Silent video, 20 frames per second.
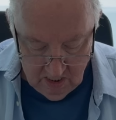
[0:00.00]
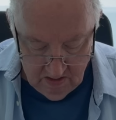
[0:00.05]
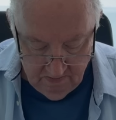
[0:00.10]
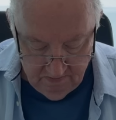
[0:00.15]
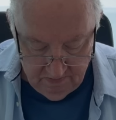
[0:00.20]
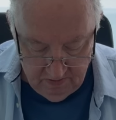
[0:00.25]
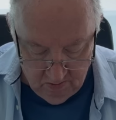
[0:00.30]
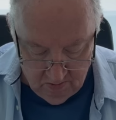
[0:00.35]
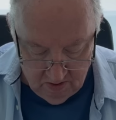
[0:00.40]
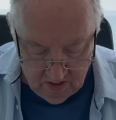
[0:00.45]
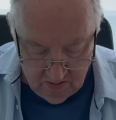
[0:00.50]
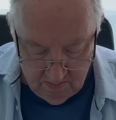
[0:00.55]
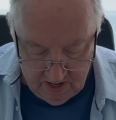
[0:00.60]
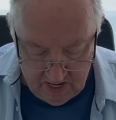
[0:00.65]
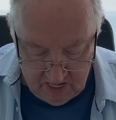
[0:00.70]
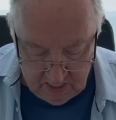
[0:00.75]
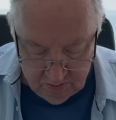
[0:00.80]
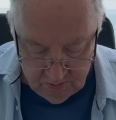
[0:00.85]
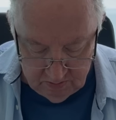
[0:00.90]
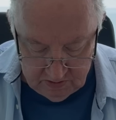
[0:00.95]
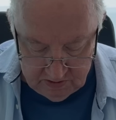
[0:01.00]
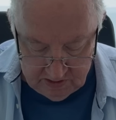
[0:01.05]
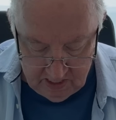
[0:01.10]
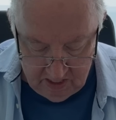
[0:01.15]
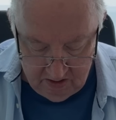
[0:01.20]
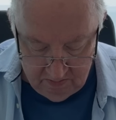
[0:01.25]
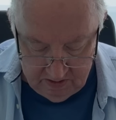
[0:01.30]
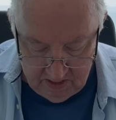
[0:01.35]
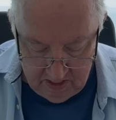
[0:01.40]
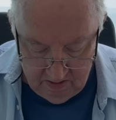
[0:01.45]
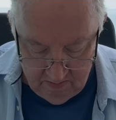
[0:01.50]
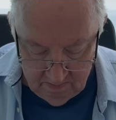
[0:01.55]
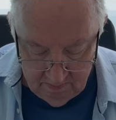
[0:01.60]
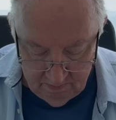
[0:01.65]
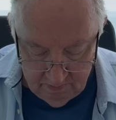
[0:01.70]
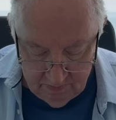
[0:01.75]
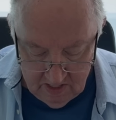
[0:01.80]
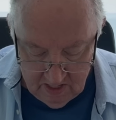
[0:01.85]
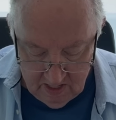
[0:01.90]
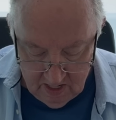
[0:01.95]
If you want maximum safety,
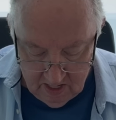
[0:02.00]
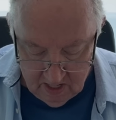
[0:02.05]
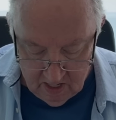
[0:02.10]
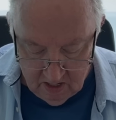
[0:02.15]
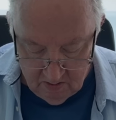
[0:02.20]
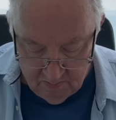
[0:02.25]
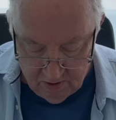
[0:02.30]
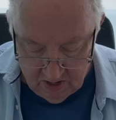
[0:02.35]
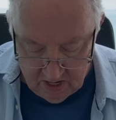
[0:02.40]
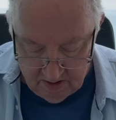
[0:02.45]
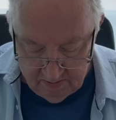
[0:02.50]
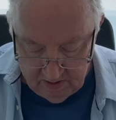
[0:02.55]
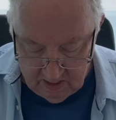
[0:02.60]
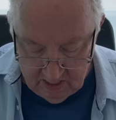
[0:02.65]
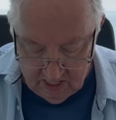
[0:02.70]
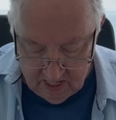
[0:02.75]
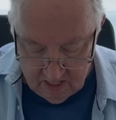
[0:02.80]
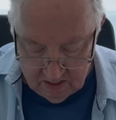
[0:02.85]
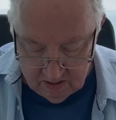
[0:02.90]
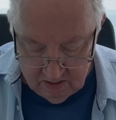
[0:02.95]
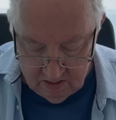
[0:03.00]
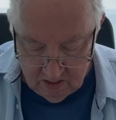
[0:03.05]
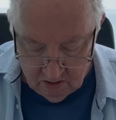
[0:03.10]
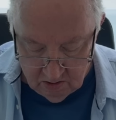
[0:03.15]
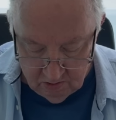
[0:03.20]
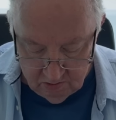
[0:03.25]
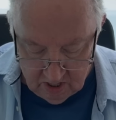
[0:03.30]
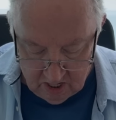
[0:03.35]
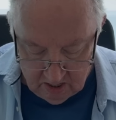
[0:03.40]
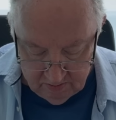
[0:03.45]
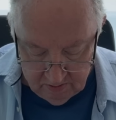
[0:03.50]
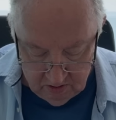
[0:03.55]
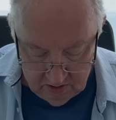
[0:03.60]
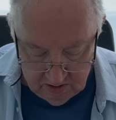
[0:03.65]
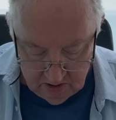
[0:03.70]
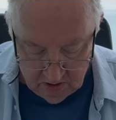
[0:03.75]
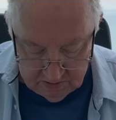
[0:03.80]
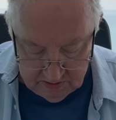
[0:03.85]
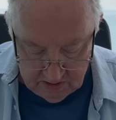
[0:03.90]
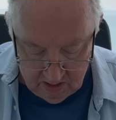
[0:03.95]
hire a private guide or driver who
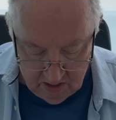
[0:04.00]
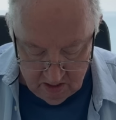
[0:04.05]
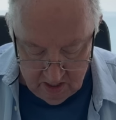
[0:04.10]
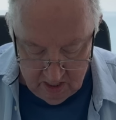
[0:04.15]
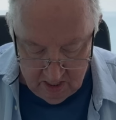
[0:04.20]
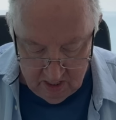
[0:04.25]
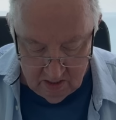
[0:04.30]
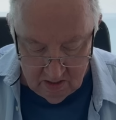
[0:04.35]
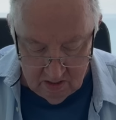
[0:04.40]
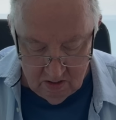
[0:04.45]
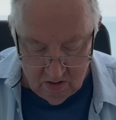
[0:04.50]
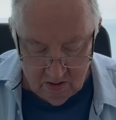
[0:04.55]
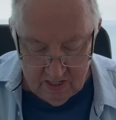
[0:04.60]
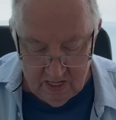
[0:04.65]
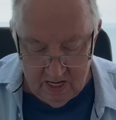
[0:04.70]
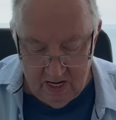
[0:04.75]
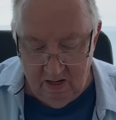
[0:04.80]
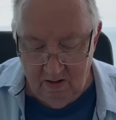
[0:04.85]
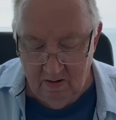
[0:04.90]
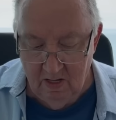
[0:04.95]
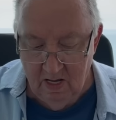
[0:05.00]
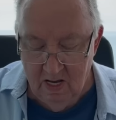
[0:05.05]
knows the area. Okay?